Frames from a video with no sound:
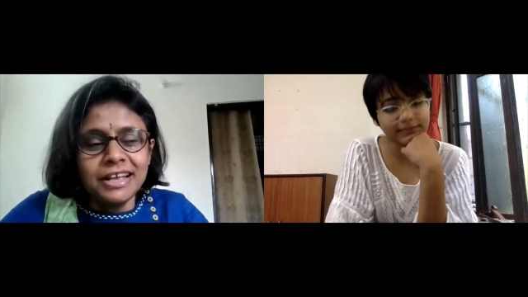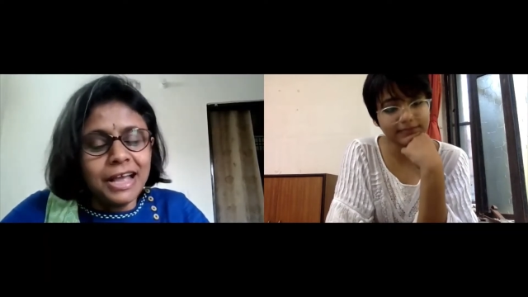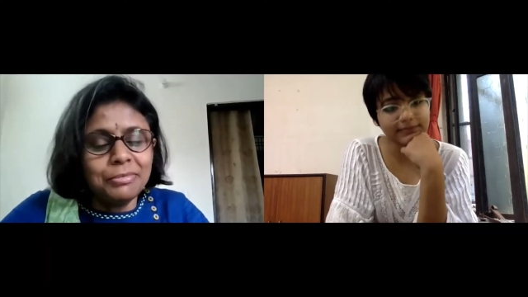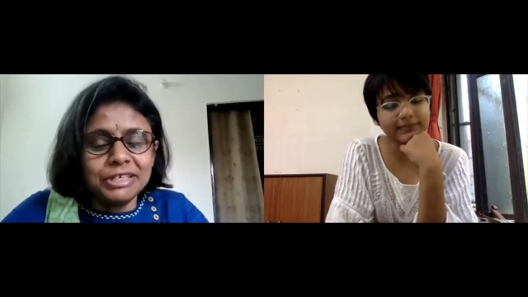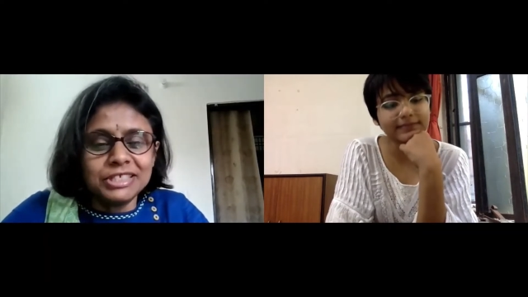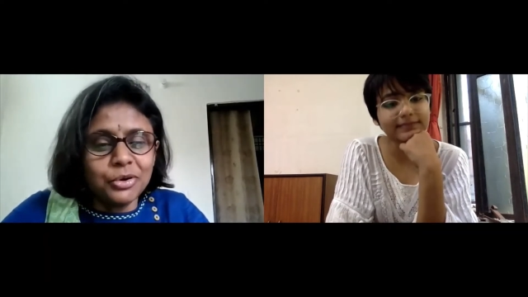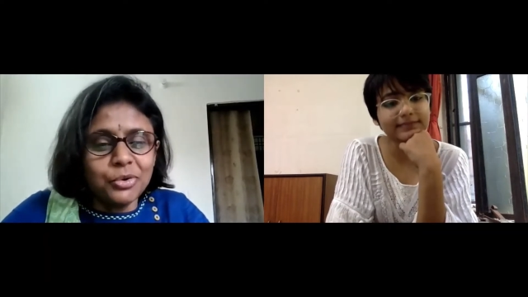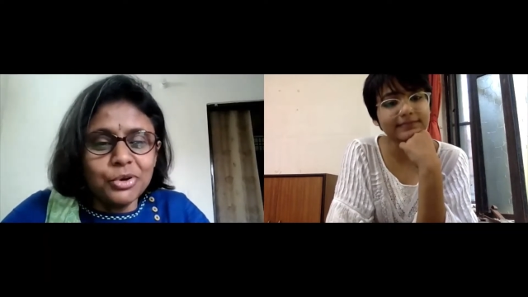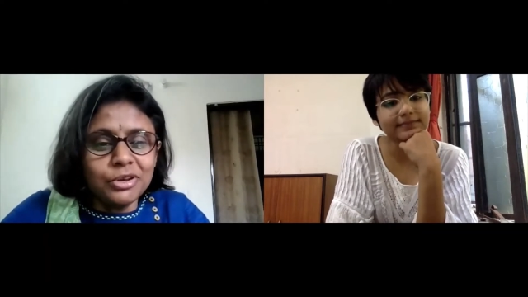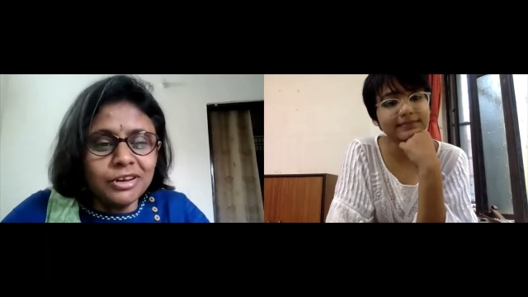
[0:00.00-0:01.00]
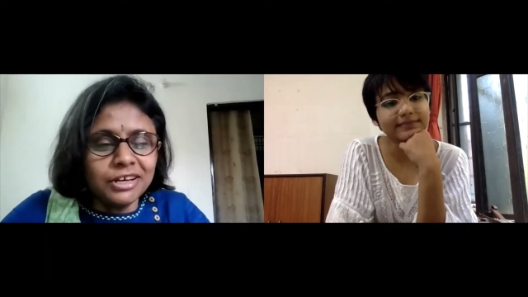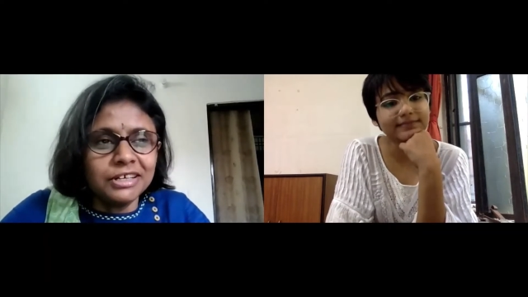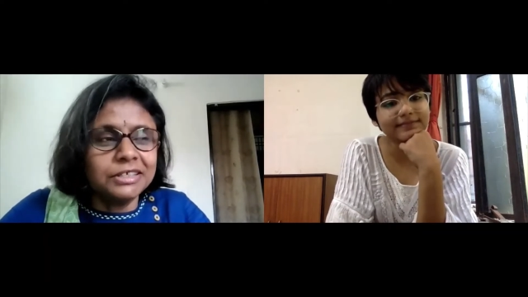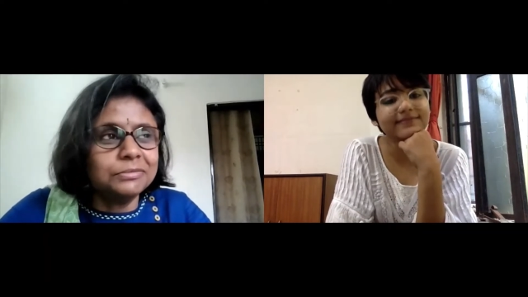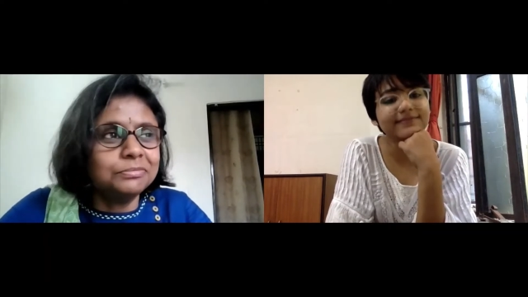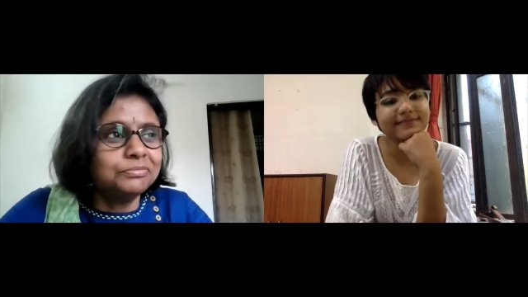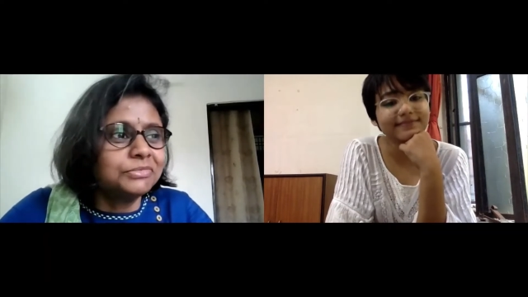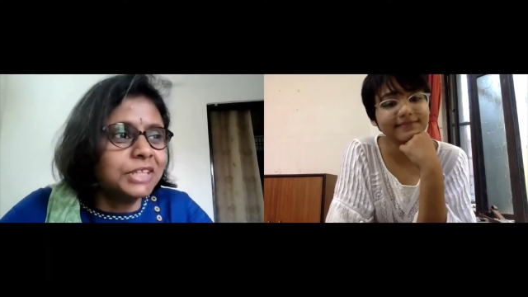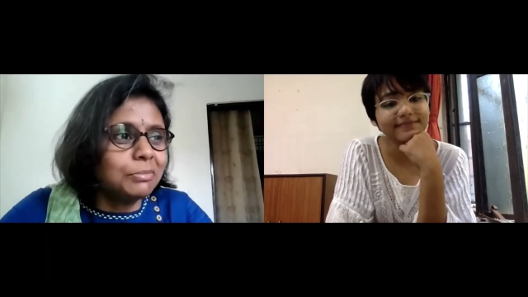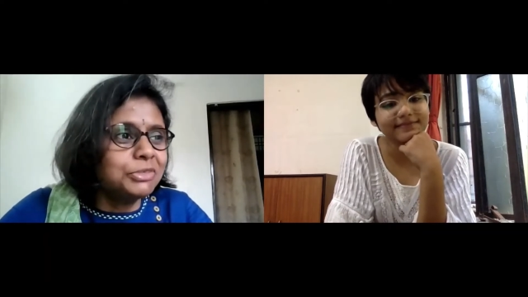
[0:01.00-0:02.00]
Speaker 1: I mean, it's a whole uh,
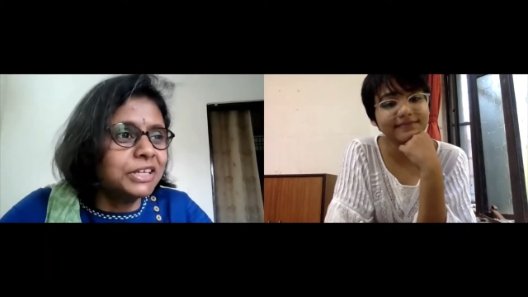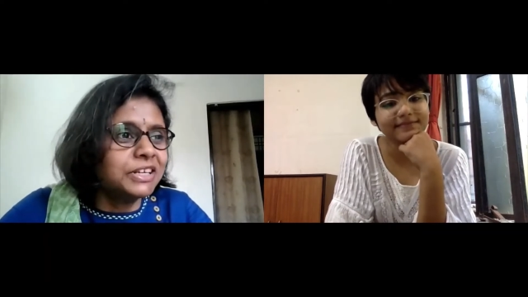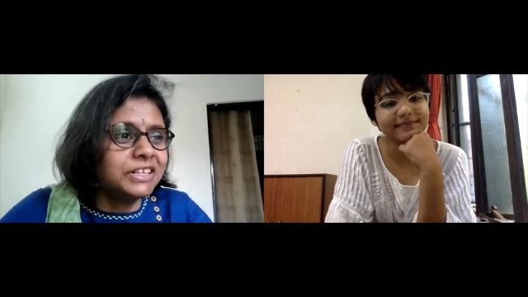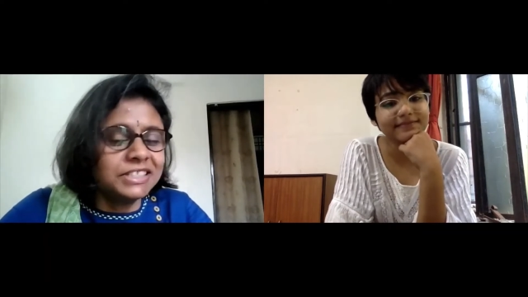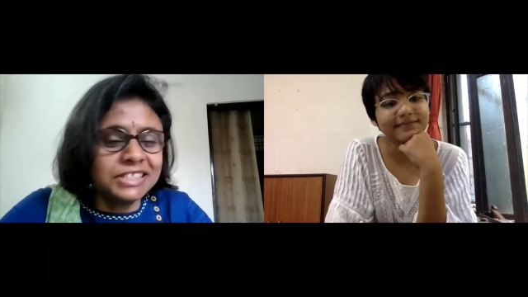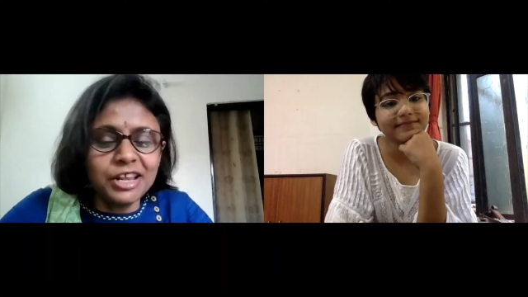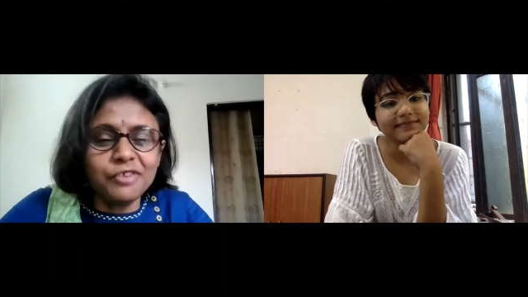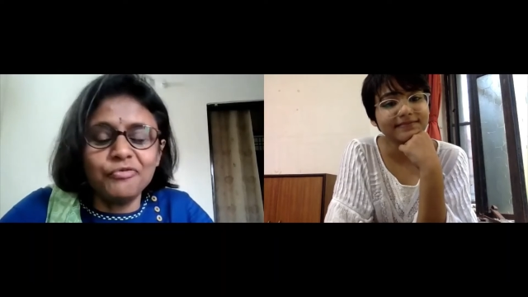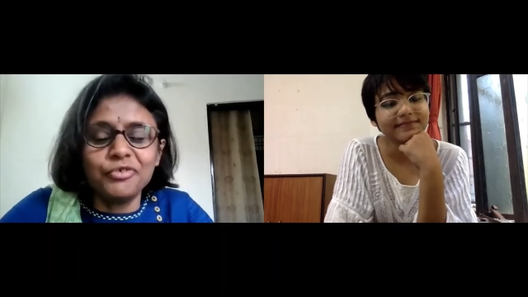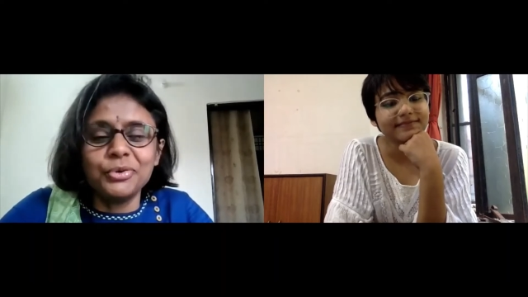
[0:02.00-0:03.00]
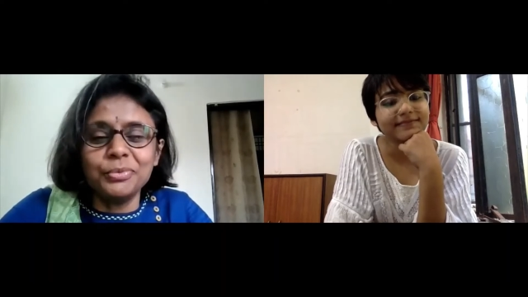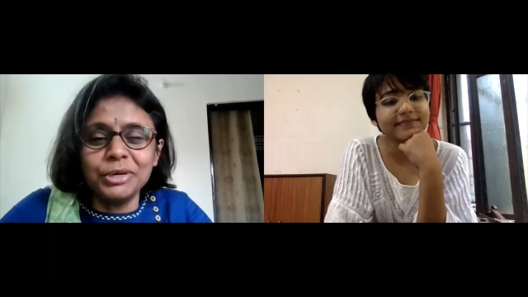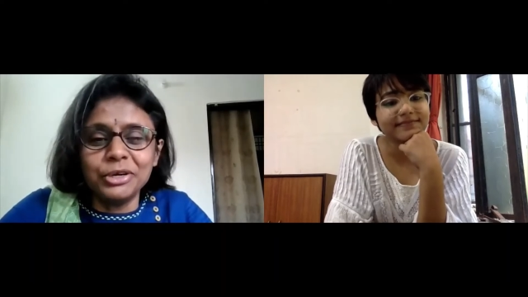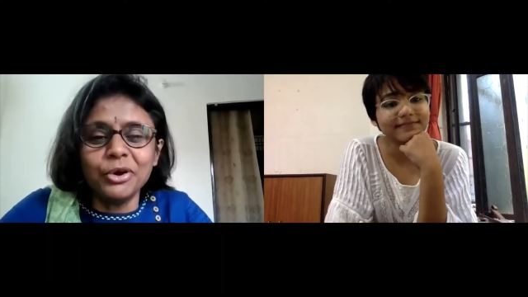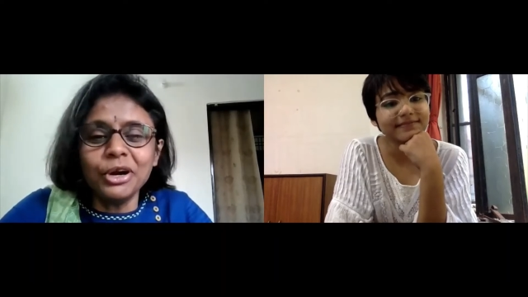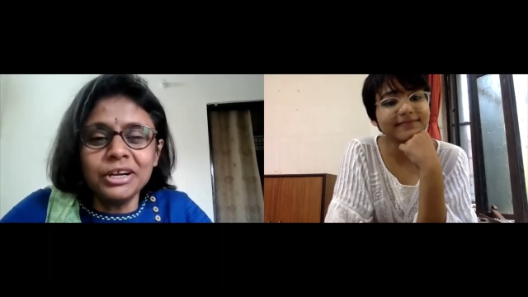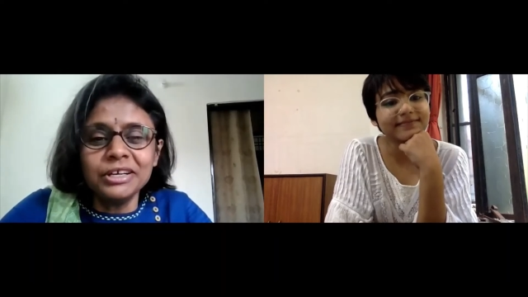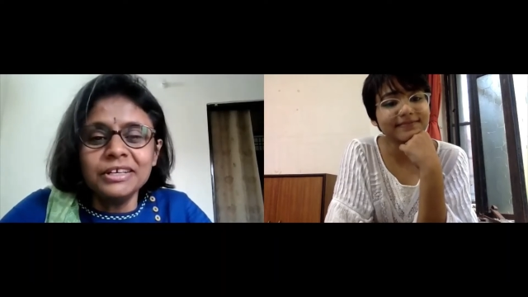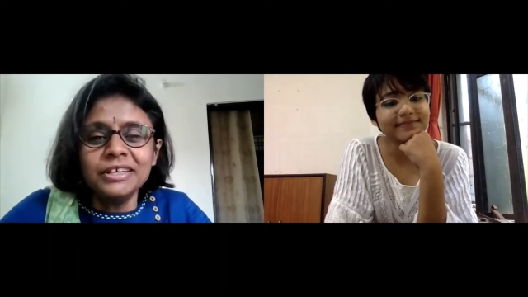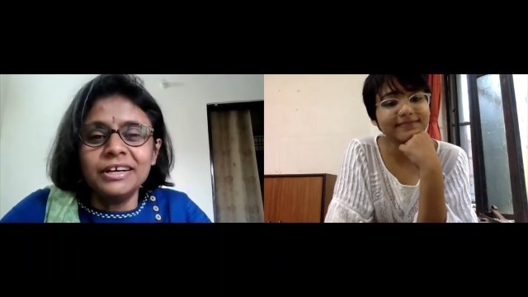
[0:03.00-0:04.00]
subject in itself to be taught.
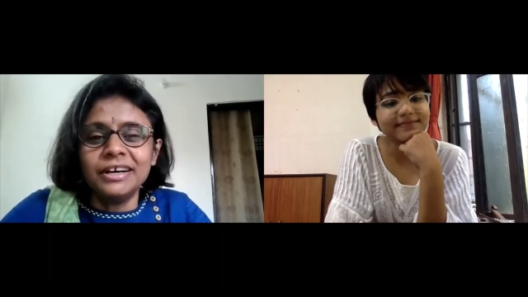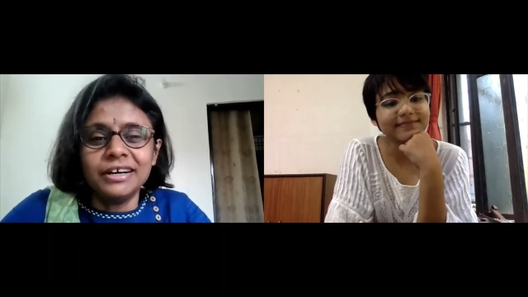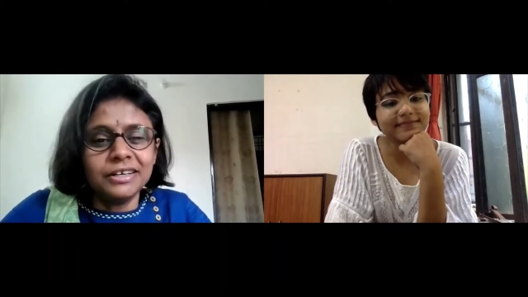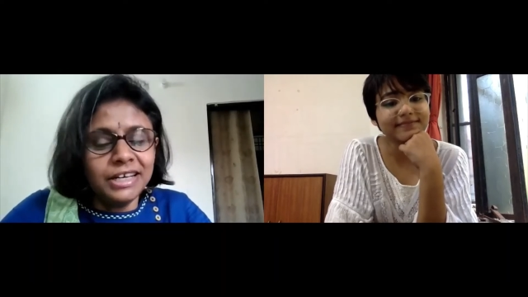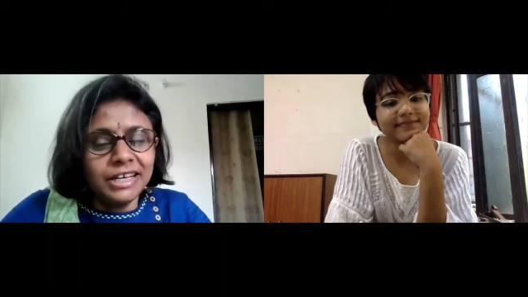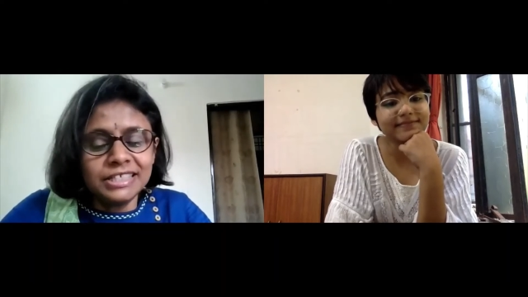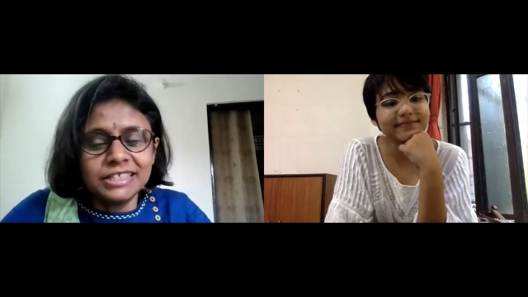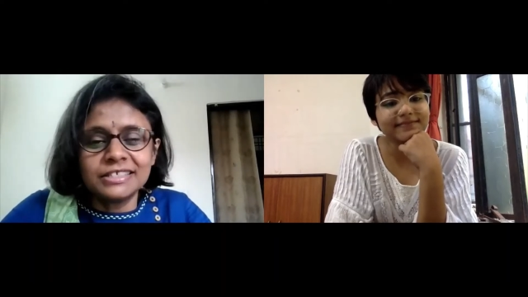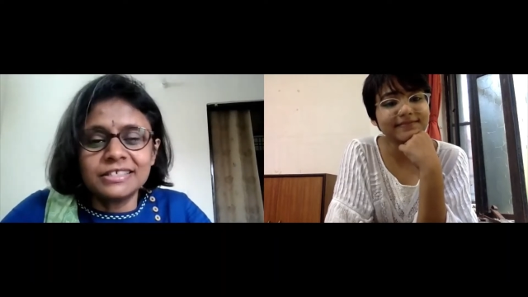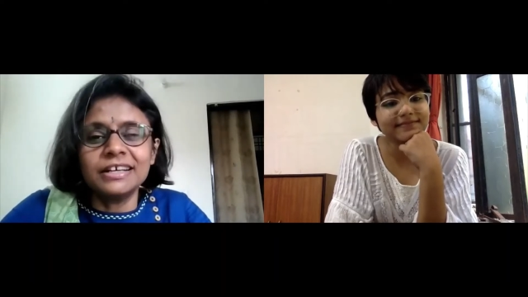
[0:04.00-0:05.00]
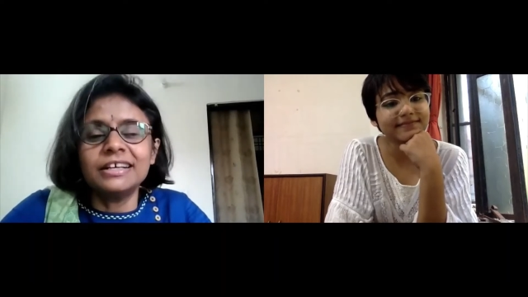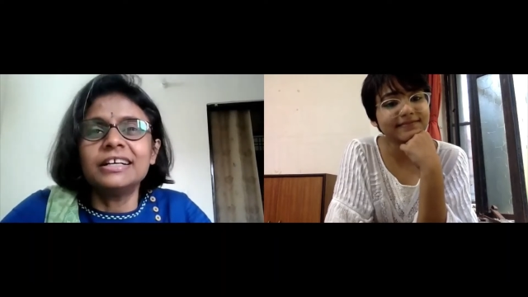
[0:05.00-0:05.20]
Uh, let's uh,